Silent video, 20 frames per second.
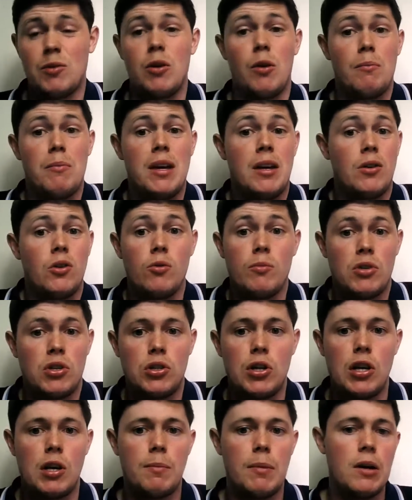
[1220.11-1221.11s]
Let's not make no
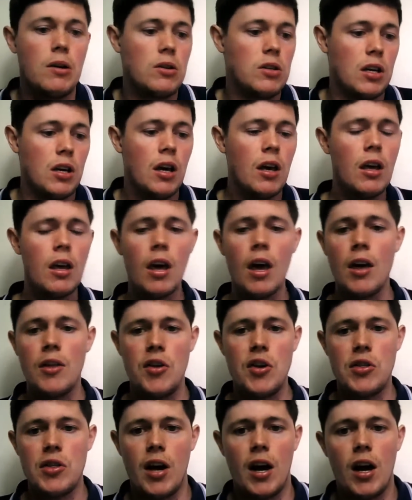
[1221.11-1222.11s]
mistake about it.
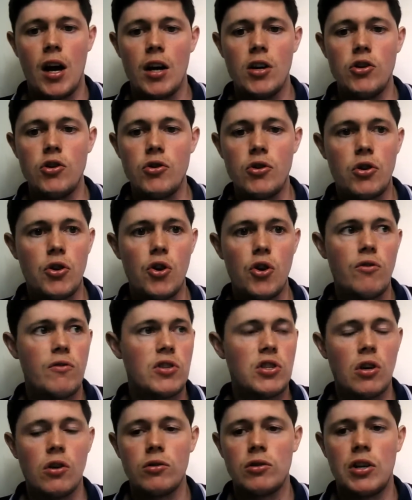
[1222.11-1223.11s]

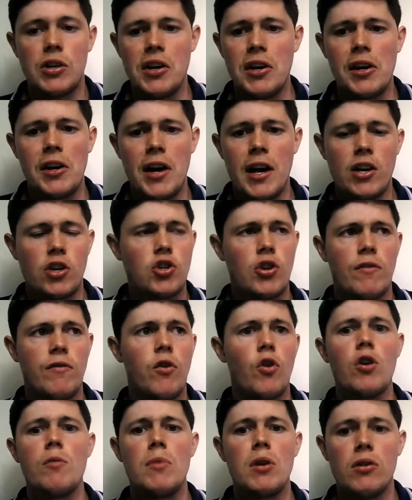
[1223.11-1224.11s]
Resulted in an extra
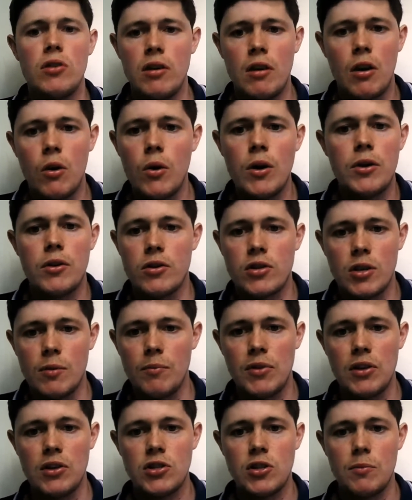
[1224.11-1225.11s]
£4 million or
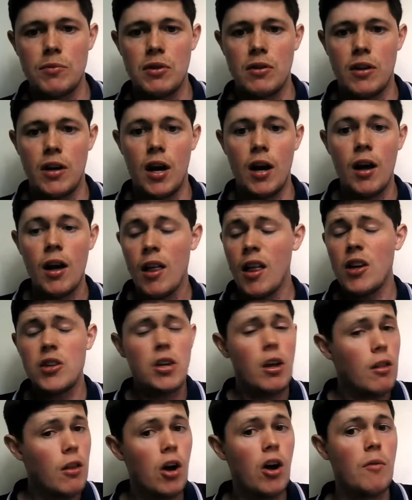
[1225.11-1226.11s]
something like that. That's a
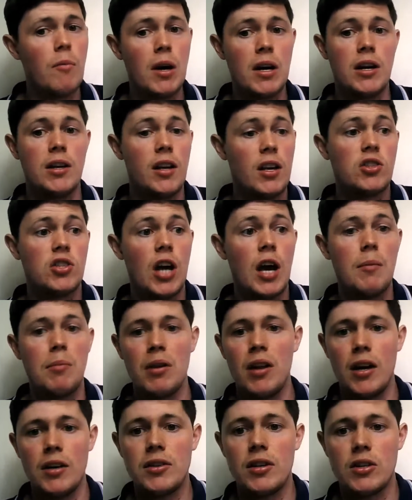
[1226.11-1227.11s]
lot of money. That's
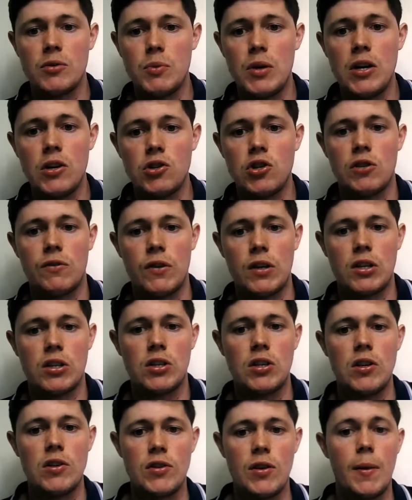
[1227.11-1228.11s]
Zabaleta's wages for a
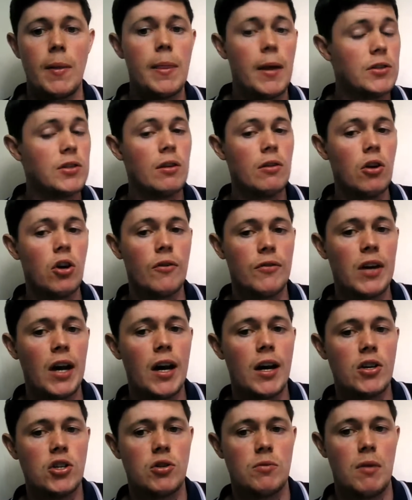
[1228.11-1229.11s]
season. That's a lot of
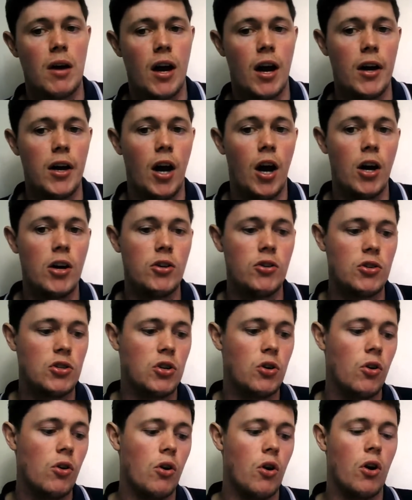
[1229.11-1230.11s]
cash. IU's
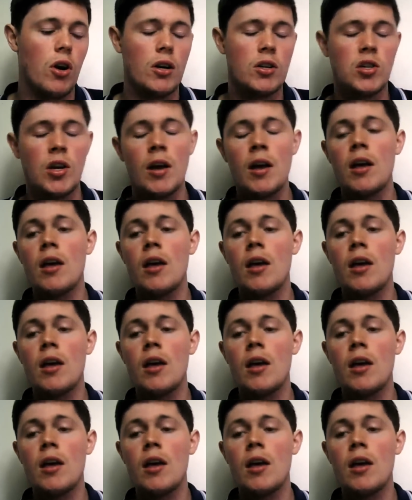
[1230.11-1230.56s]
goal got us.